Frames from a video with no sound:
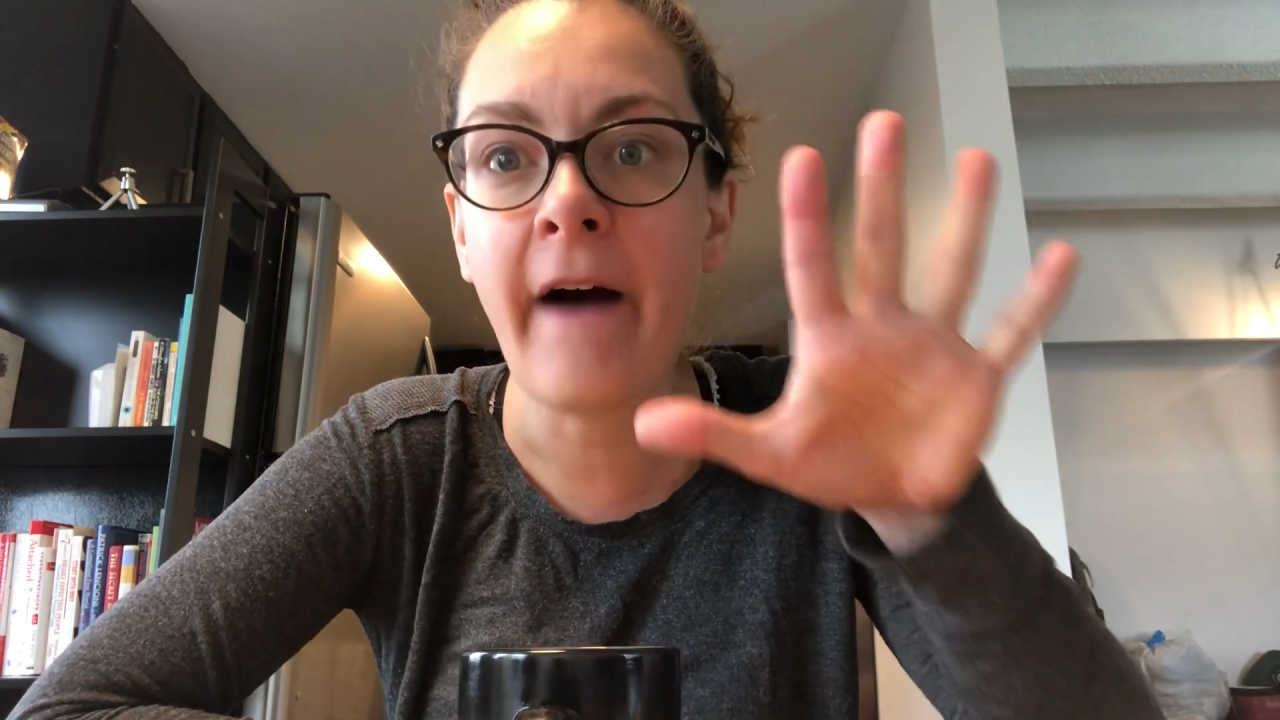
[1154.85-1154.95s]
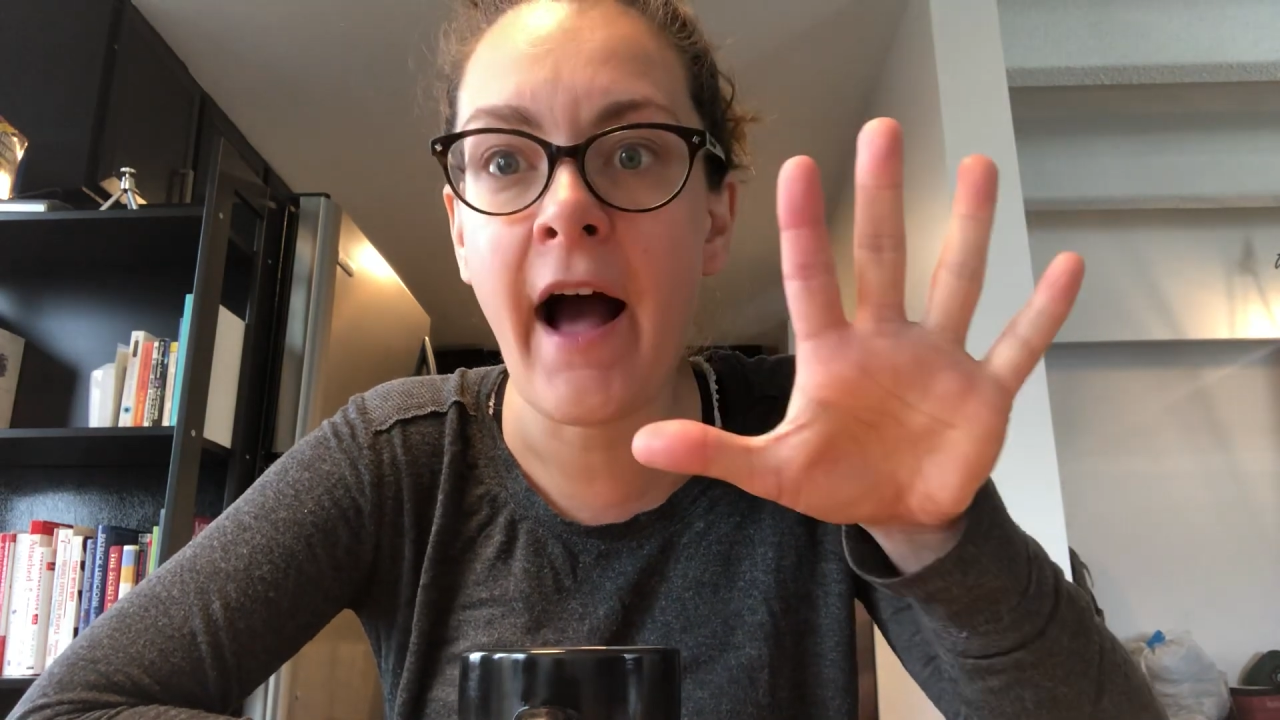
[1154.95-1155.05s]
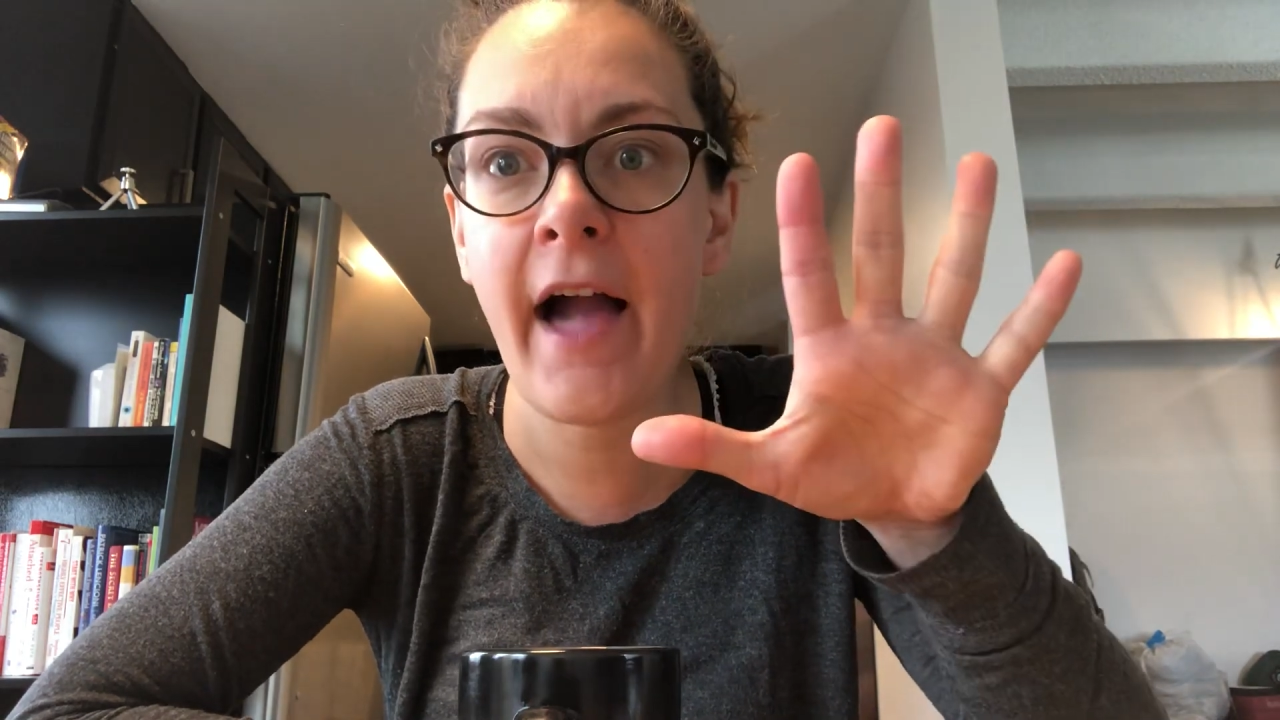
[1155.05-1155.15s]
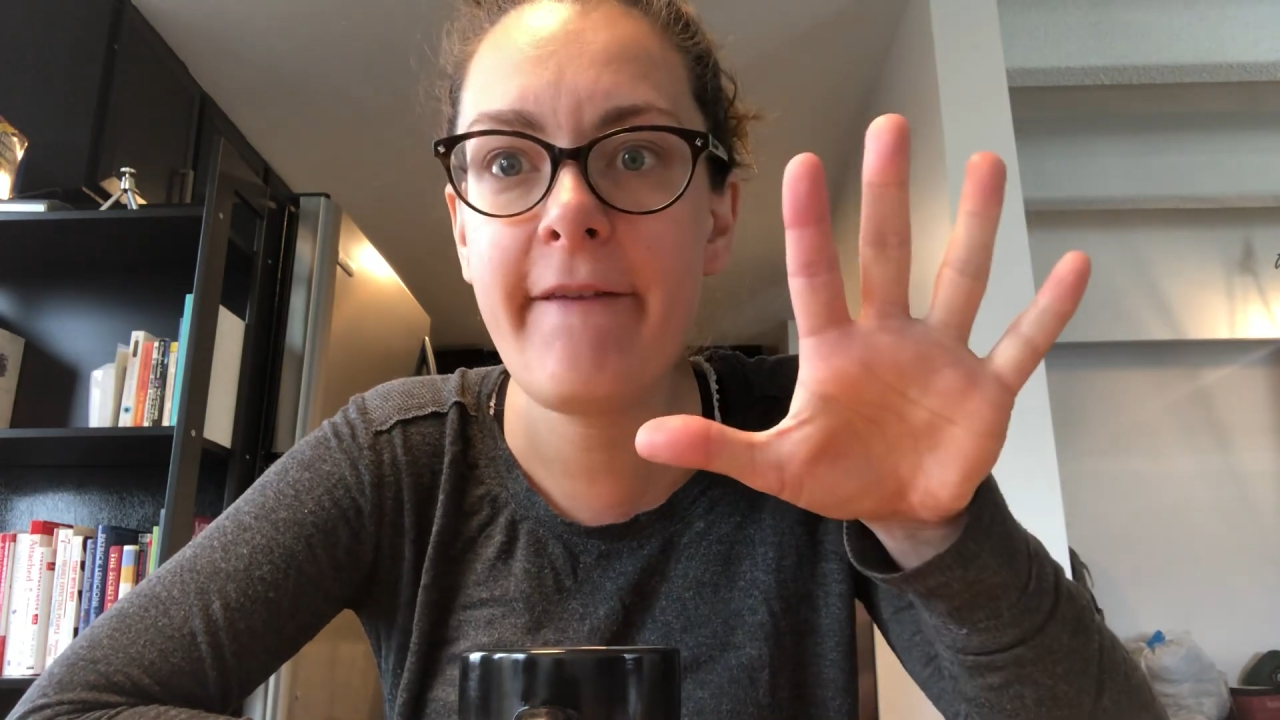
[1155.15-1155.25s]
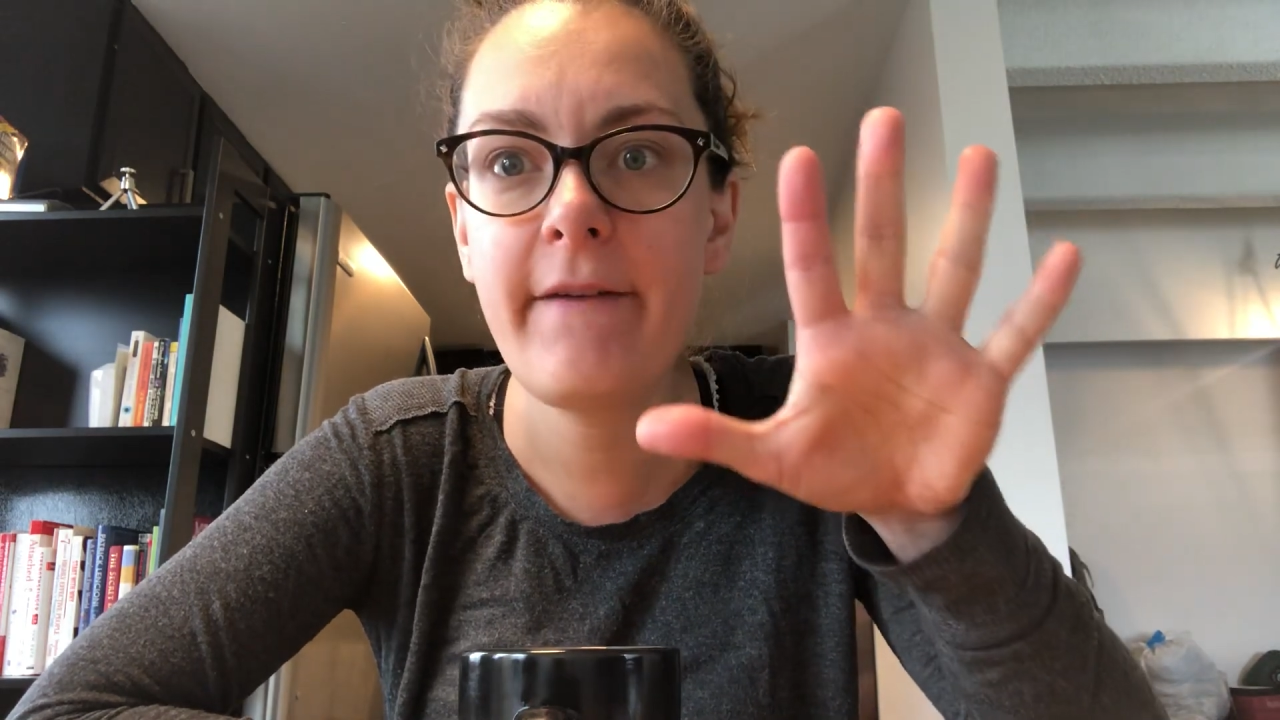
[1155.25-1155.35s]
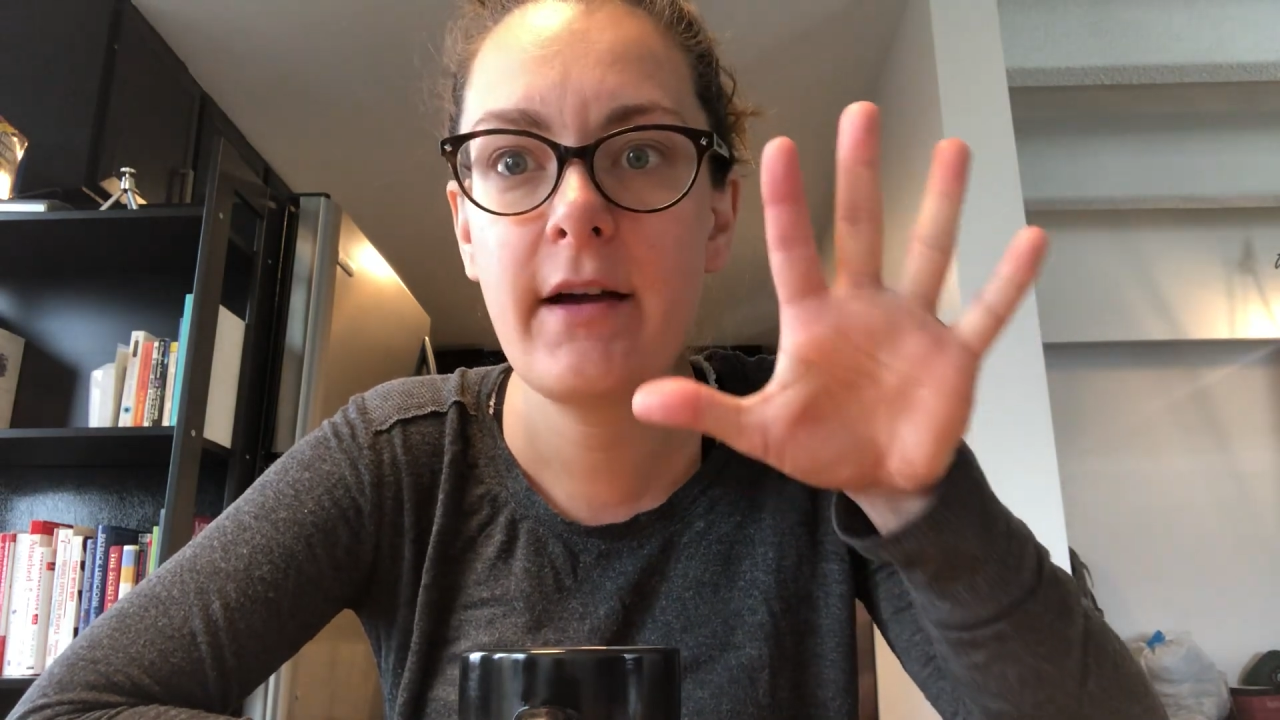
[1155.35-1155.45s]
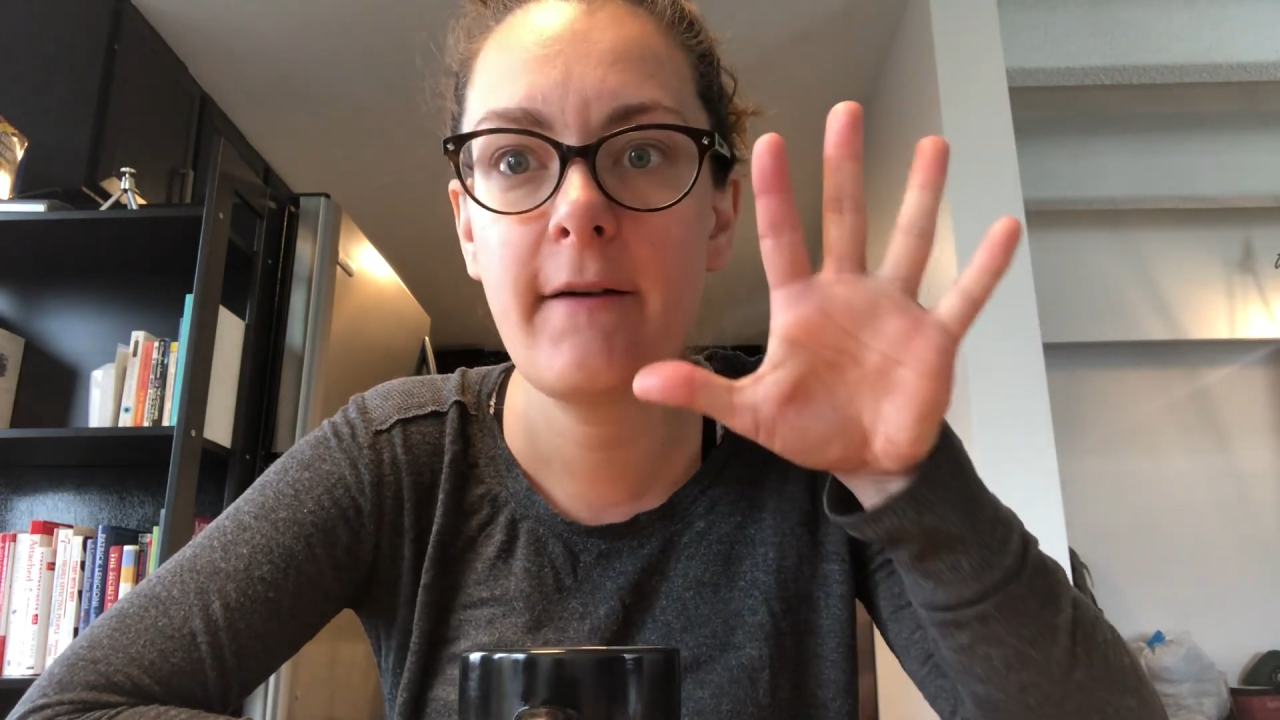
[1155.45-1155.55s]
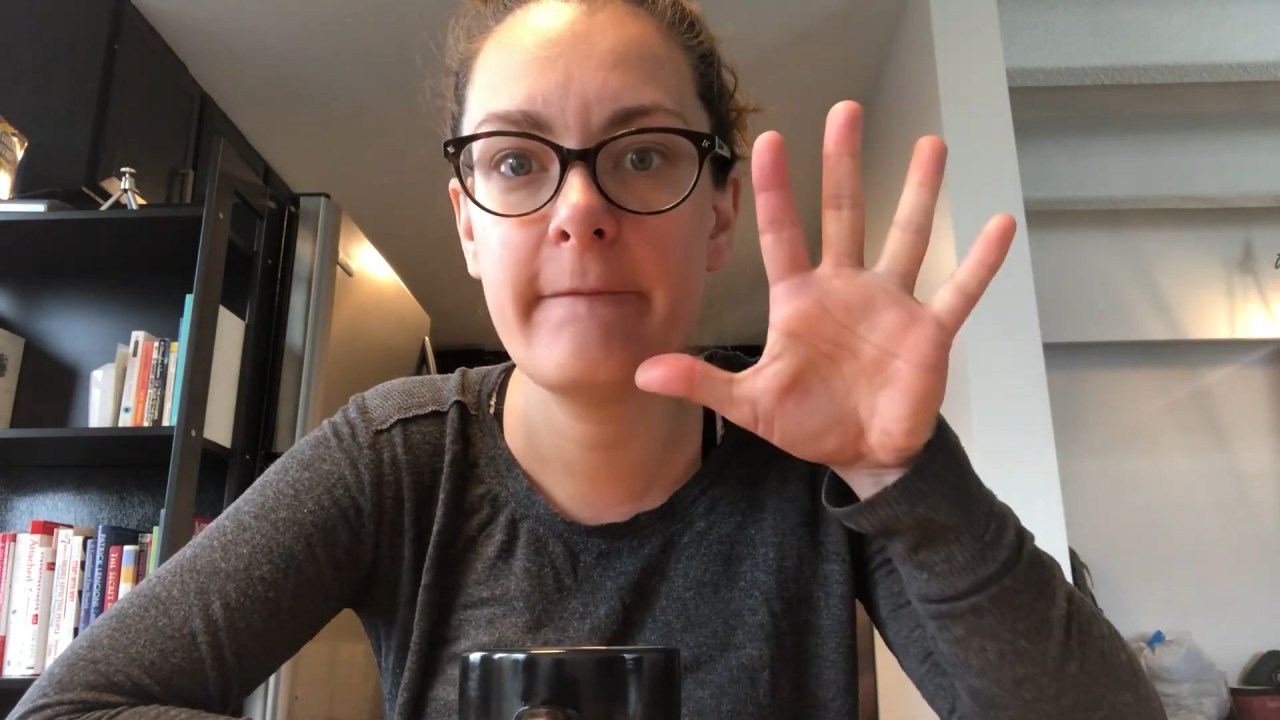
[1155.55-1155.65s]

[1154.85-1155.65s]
5